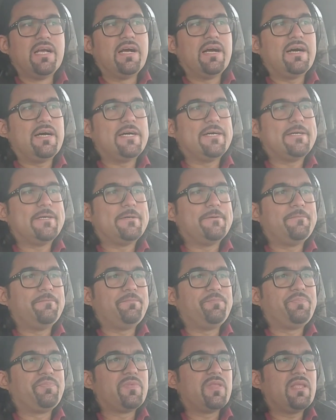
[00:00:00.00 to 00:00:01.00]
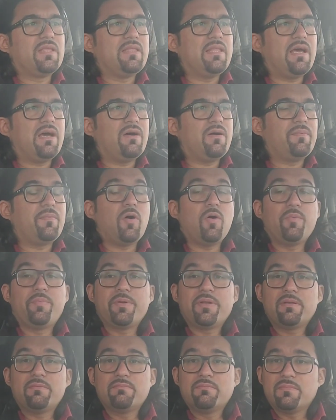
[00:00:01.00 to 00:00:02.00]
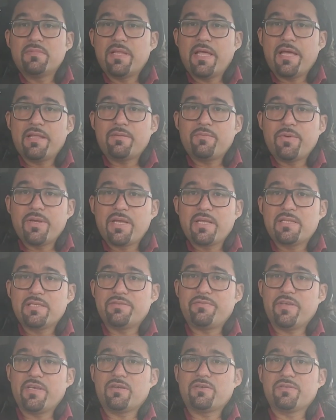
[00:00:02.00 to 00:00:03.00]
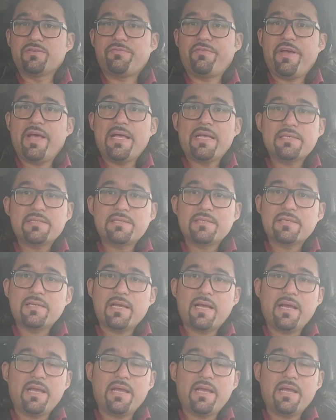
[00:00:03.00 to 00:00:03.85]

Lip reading: Now, I'm hoping that we get these vehicles fast.